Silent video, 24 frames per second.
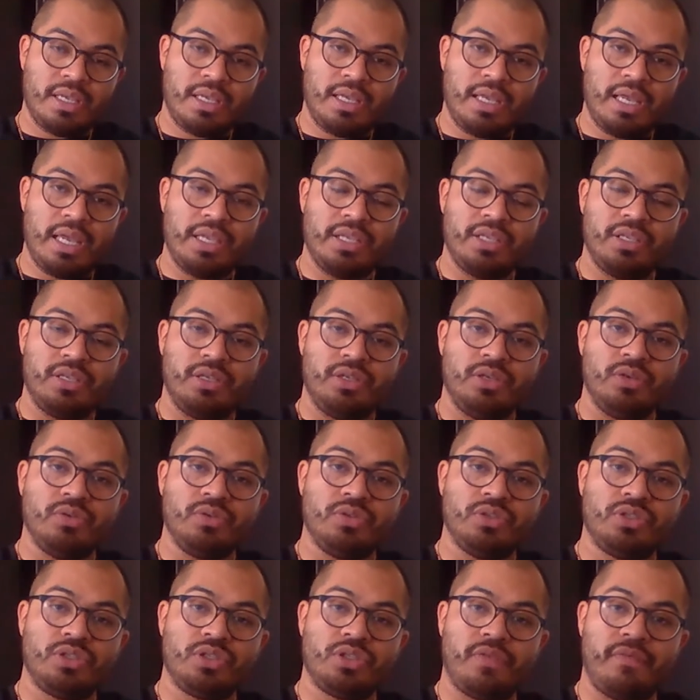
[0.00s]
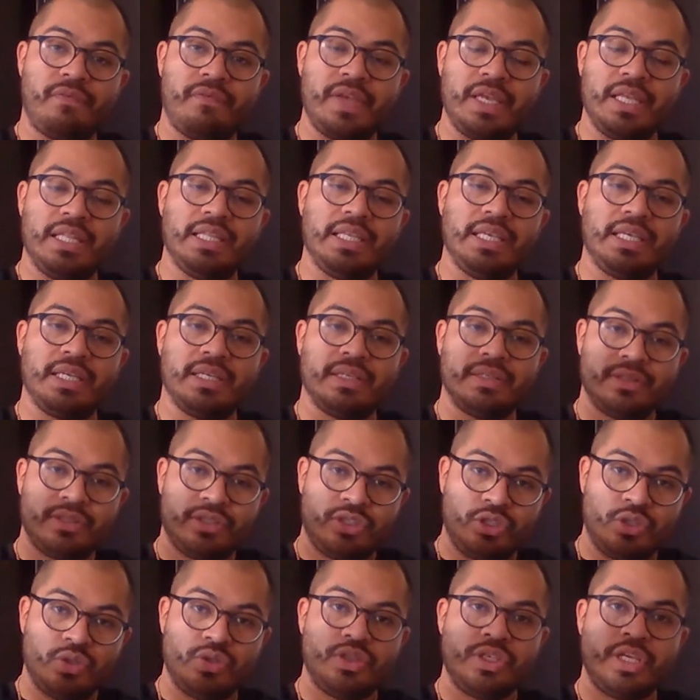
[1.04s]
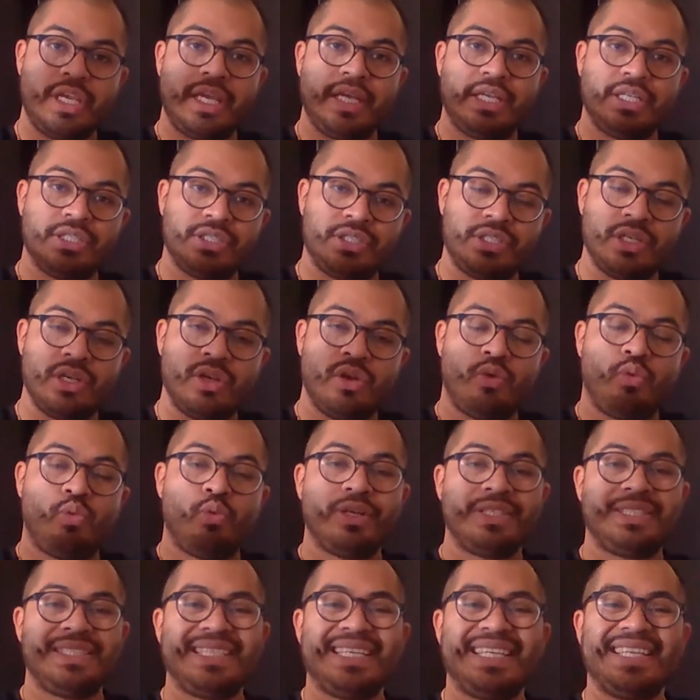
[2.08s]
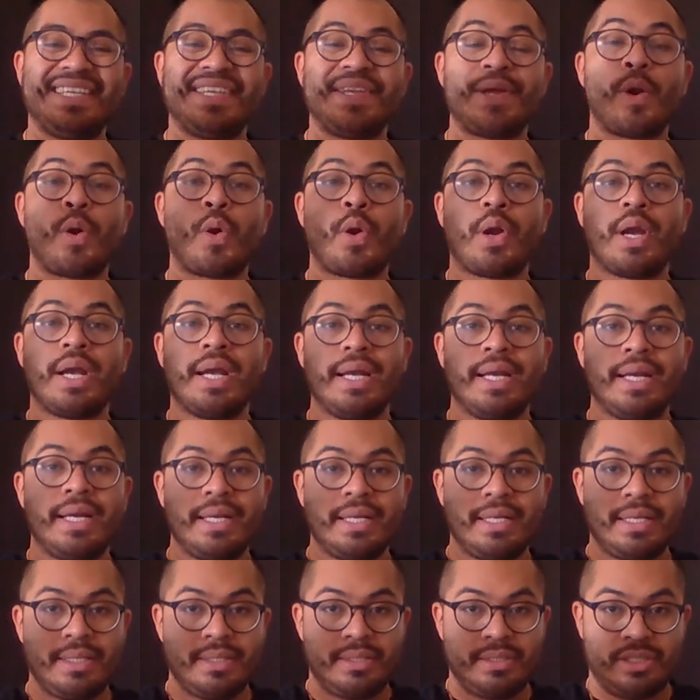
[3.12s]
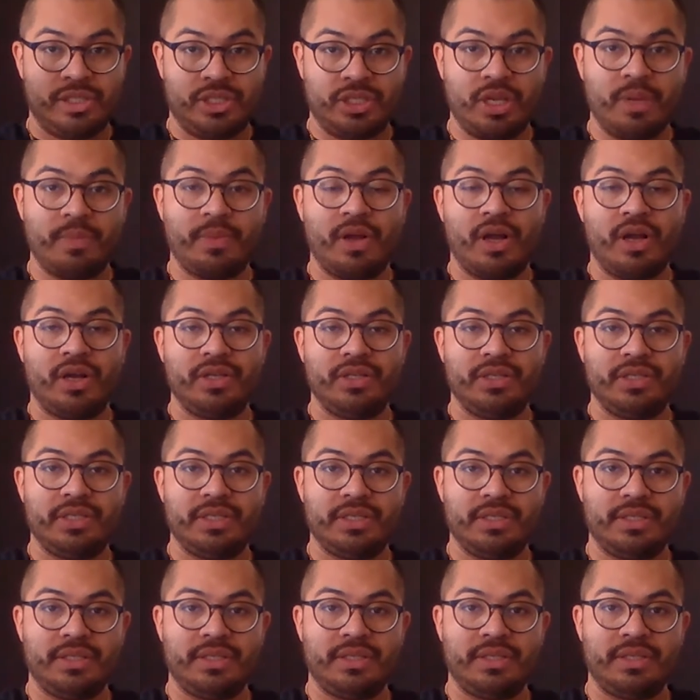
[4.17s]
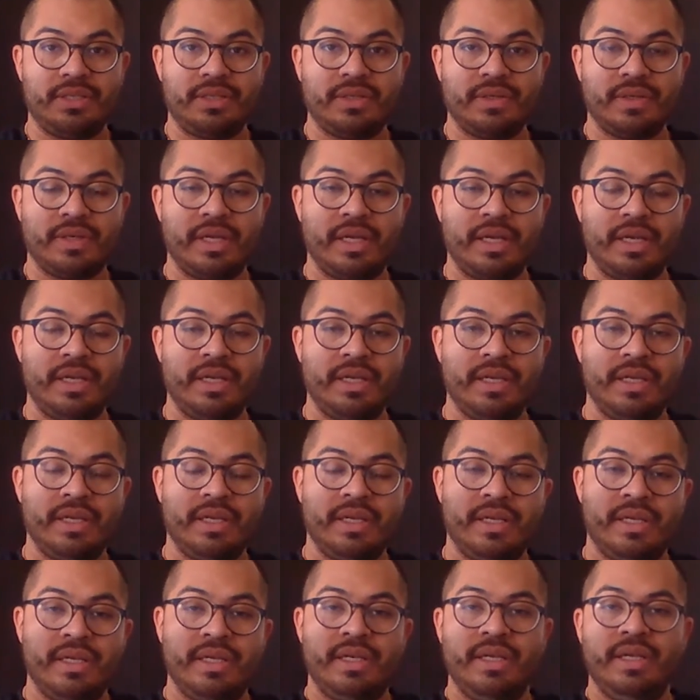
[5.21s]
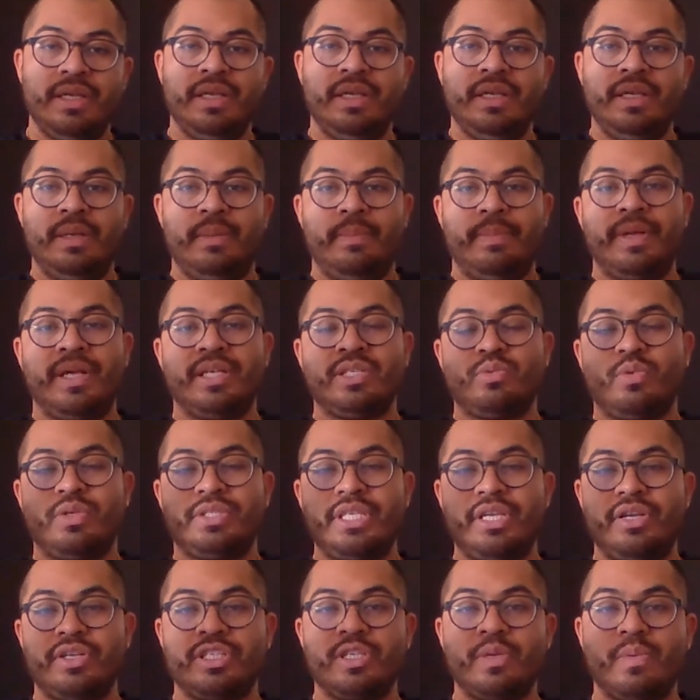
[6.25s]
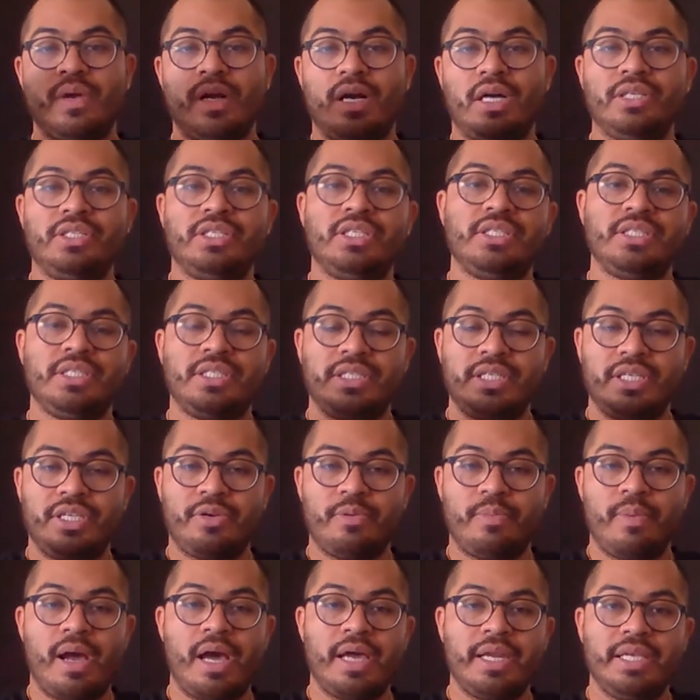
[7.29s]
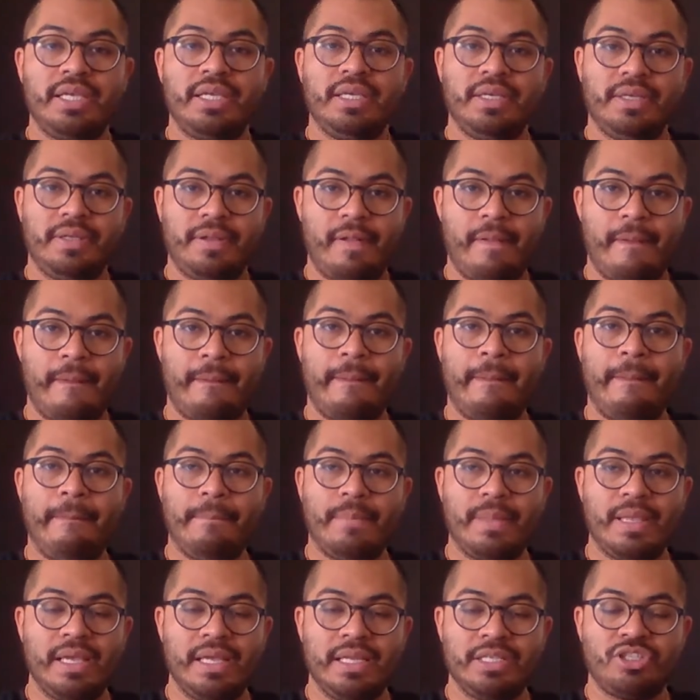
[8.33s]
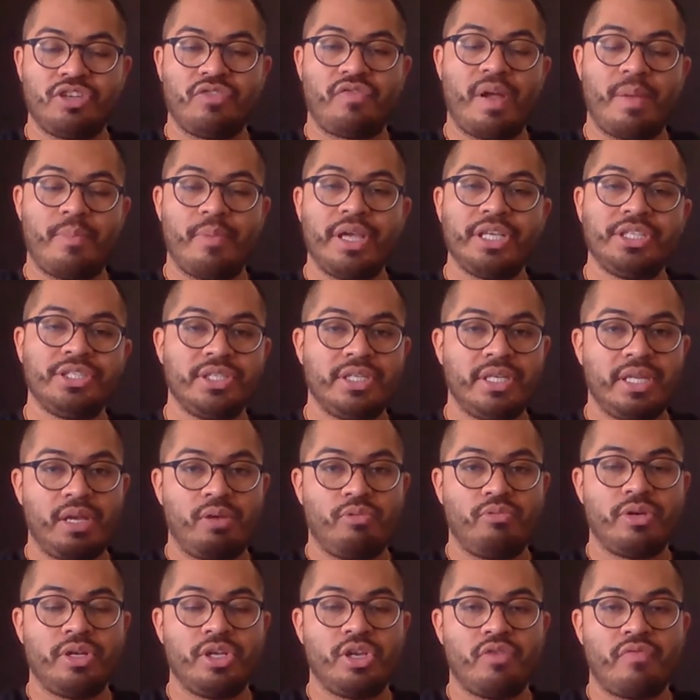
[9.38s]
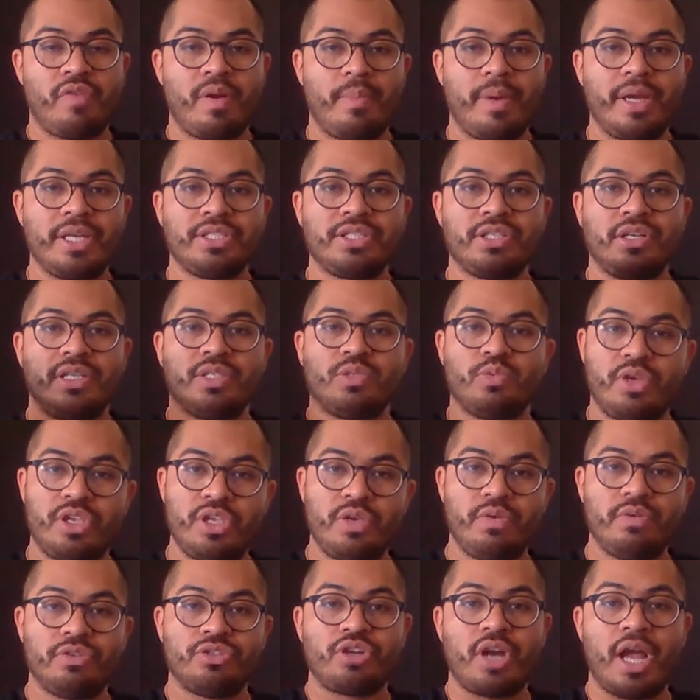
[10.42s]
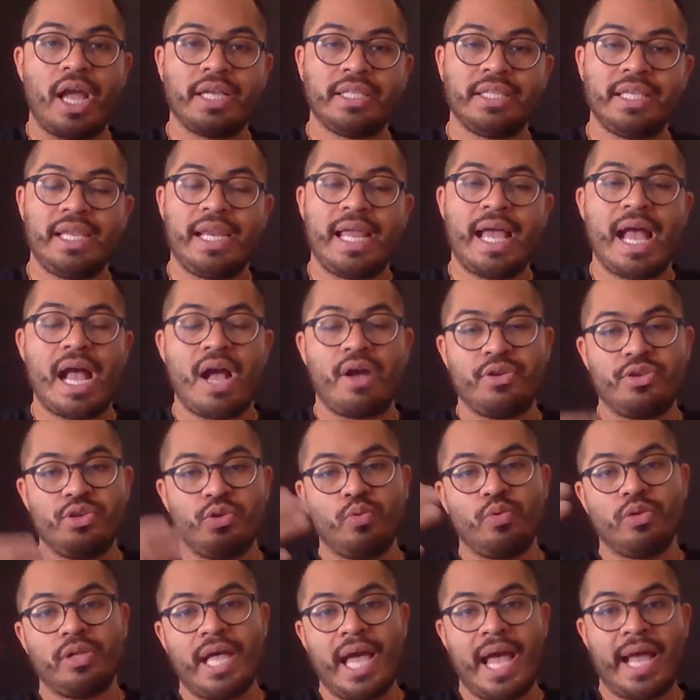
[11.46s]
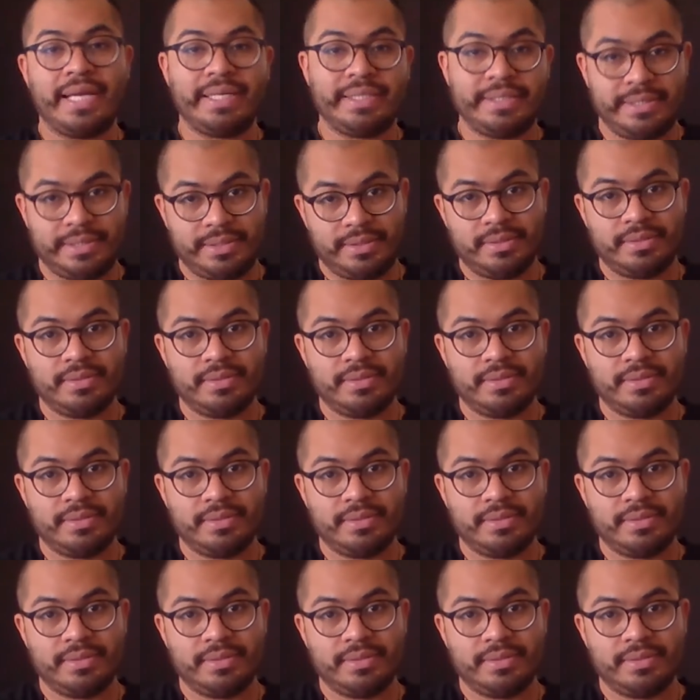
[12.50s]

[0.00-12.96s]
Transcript: and use feeling to change what's in your subconscious. Okay, because what's in your subconscious is in your body. Okay, it's your vibration, and what your vibration on is what you attract and how you will act.